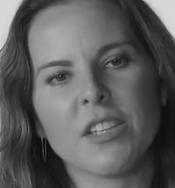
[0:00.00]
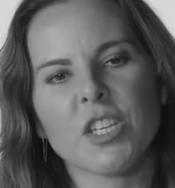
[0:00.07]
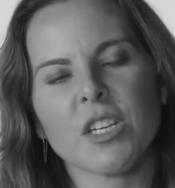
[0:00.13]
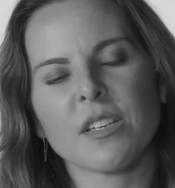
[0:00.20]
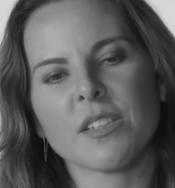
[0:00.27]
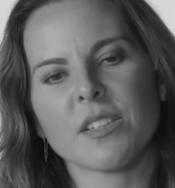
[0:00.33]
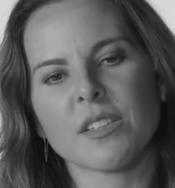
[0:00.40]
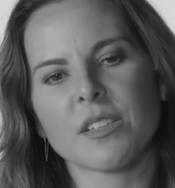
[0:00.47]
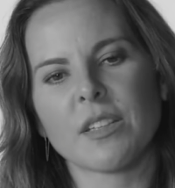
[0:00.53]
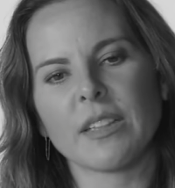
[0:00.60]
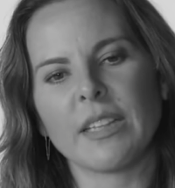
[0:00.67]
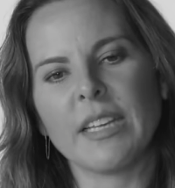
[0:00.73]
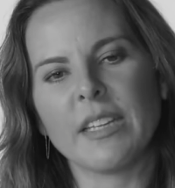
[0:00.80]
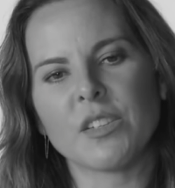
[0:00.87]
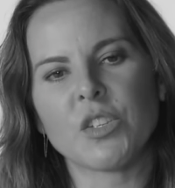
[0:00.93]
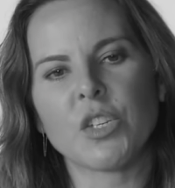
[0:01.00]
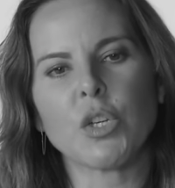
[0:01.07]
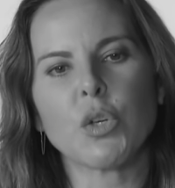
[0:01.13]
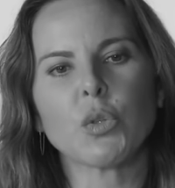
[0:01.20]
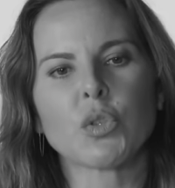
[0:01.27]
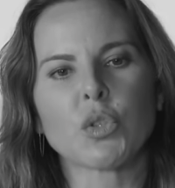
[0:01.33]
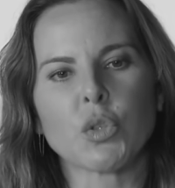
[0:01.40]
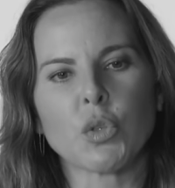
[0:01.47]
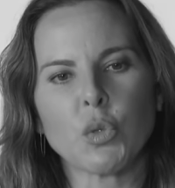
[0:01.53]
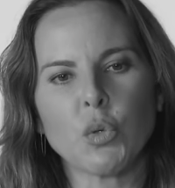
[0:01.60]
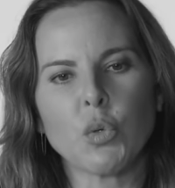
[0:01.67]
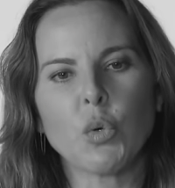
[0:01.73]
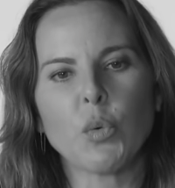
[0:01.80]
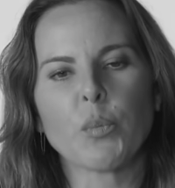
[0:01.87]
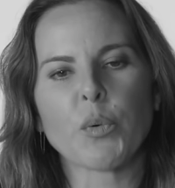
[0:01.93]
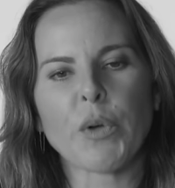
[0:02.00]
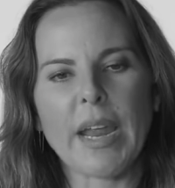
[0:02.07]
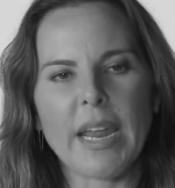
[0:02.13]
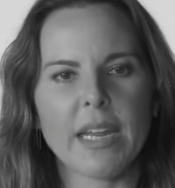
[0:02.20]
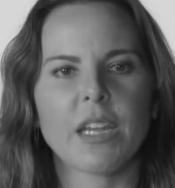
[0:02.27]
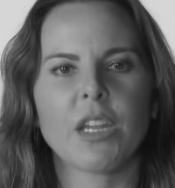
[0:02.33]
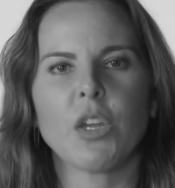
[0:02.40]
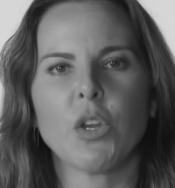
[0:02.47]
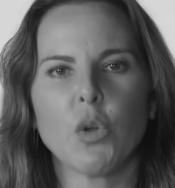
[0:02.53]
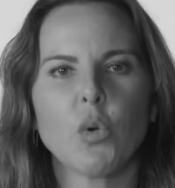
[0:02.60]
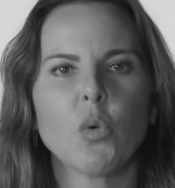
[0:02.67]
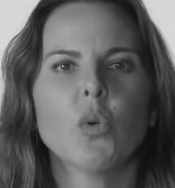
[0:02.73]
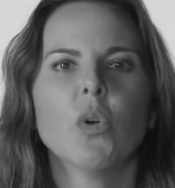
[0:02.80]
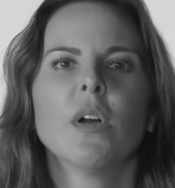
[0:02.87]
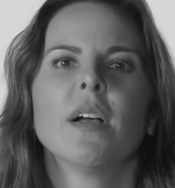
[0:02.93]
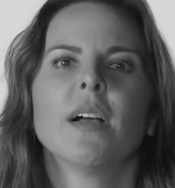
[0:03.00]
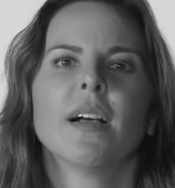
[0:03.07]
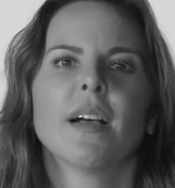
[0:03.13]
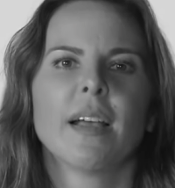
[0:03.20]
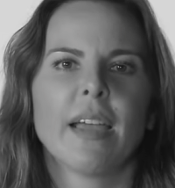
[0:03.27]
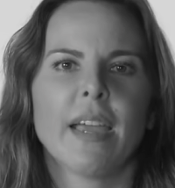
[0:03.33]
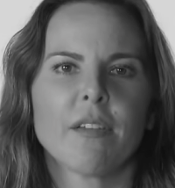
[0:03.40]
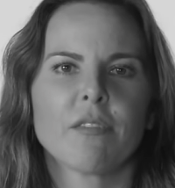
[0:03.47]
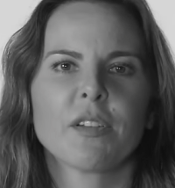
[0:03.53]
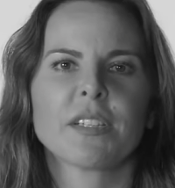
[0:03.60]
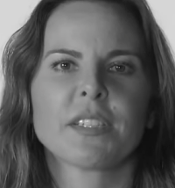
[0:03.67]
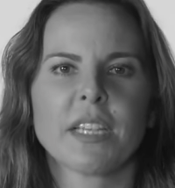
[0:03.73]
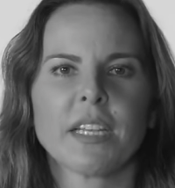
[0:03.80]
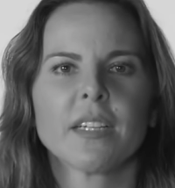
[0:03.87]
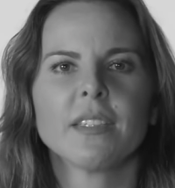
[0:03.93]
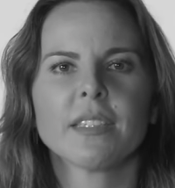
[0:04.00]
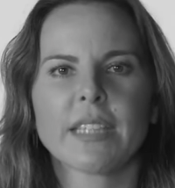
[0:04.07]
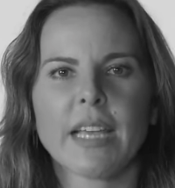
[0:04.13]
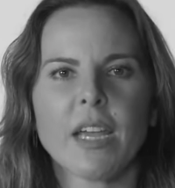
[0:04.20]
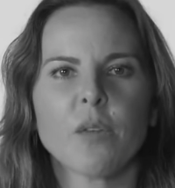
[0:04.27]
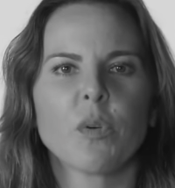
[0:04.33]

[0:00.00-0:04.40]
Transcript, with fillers: just leads you to break you every single day